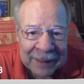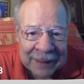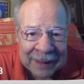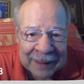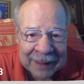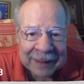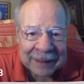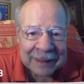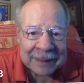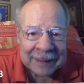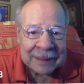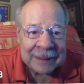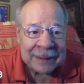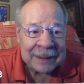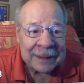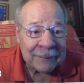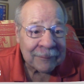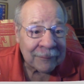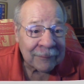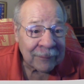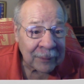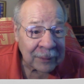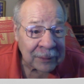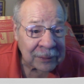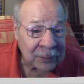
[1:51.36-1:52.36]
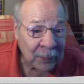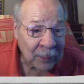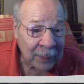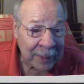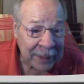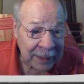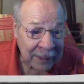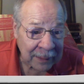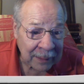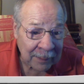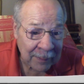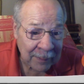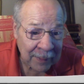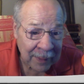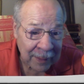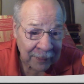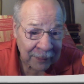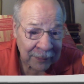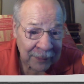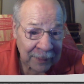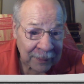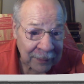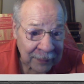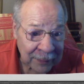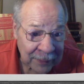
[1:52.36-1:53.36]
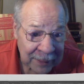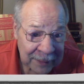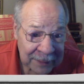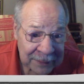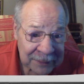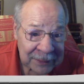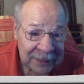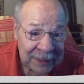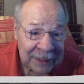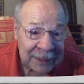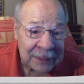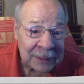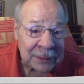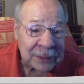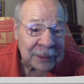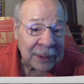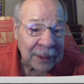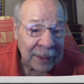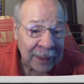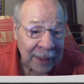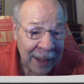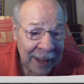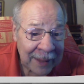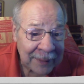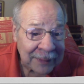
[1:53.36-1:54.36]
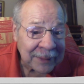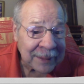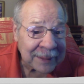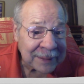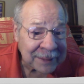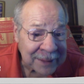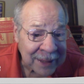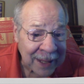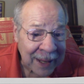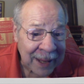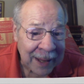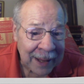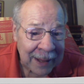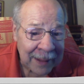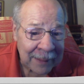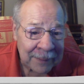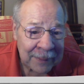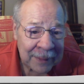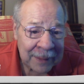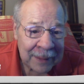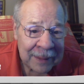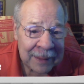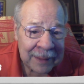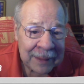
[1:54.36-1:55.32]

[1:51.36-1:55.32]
In the first week of the month, this is not the time